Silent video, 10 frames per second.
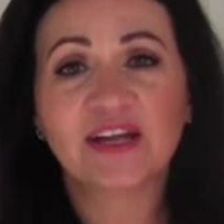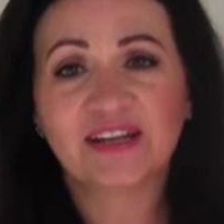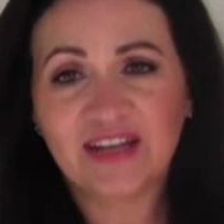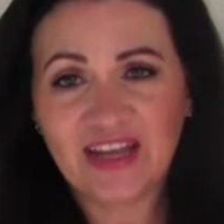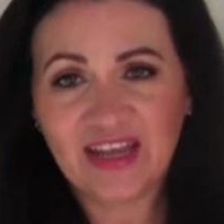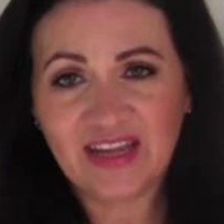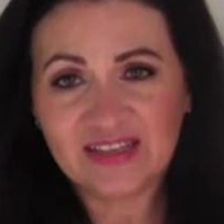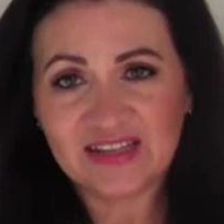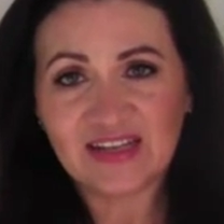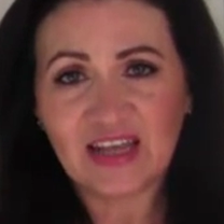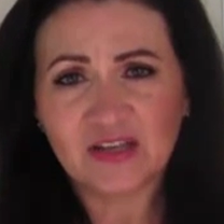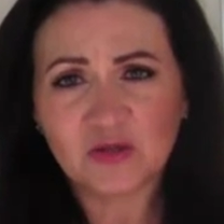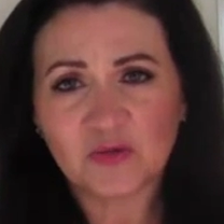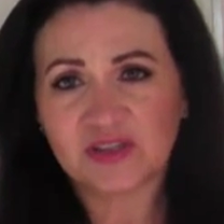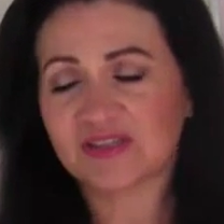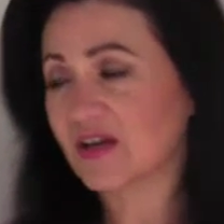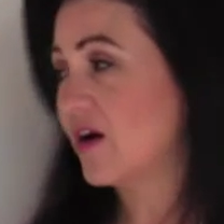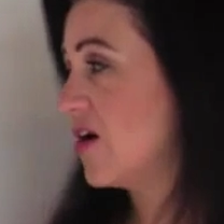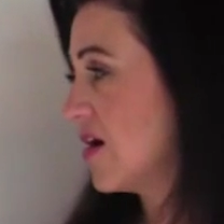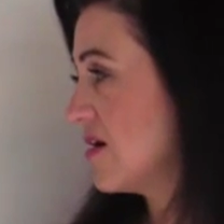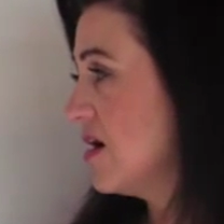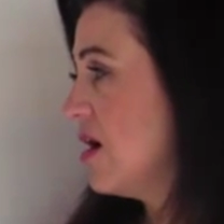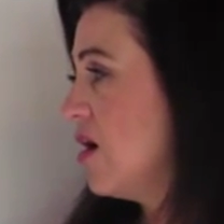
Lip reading: needs and interests are.